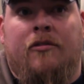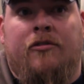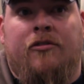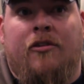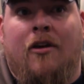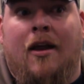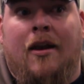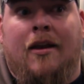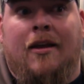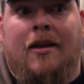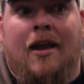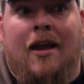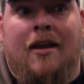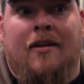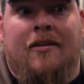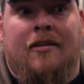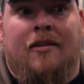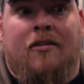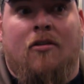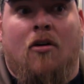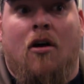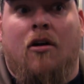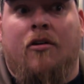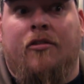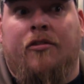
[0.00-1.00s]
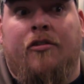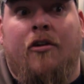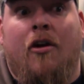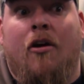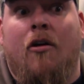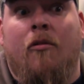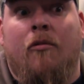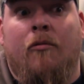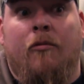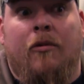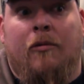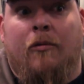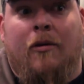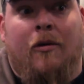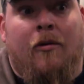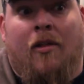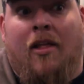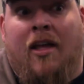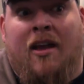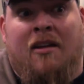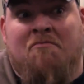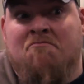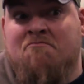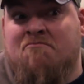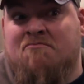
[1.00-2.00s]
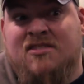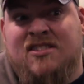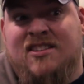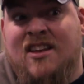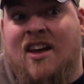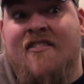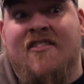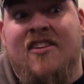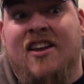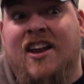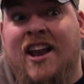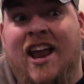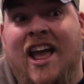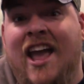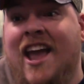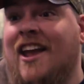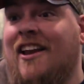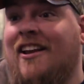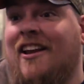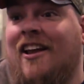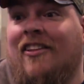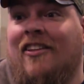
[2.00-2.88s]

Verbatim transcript: the Chad and Casey talk show when we were like seven and eight,